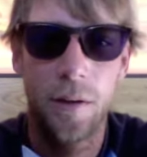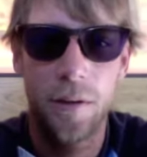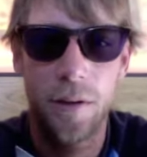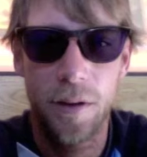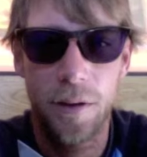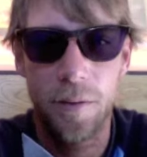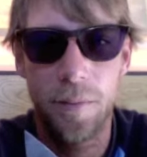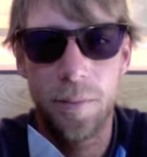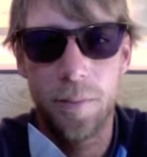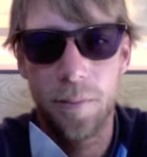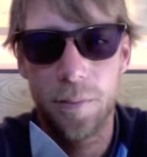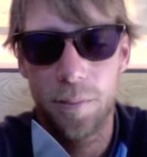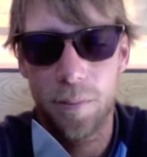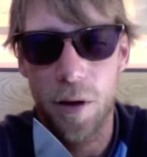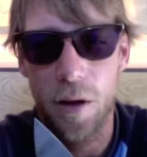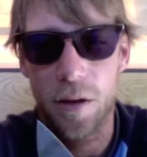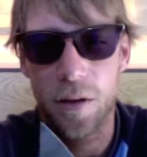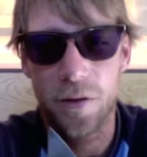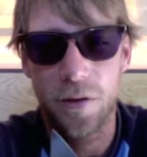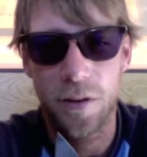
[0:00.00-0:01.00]
did
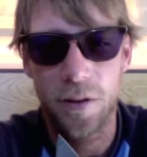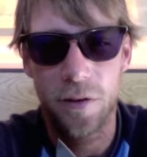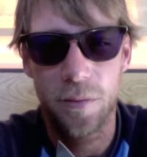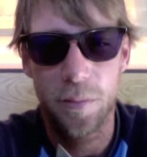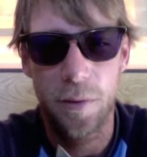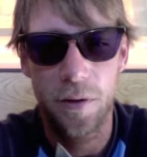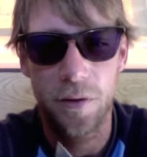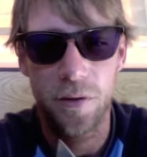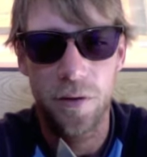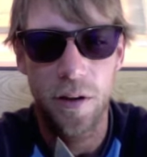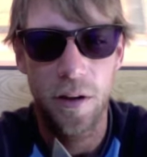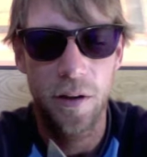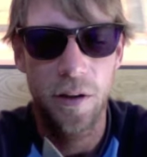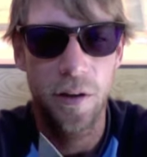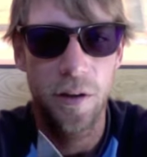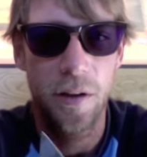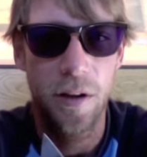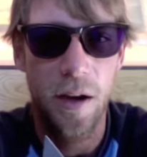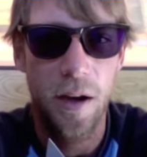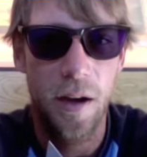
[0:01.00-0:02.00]
polishing as much as I
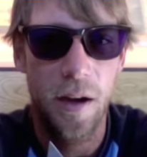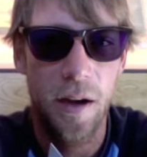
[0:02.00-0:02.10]
could,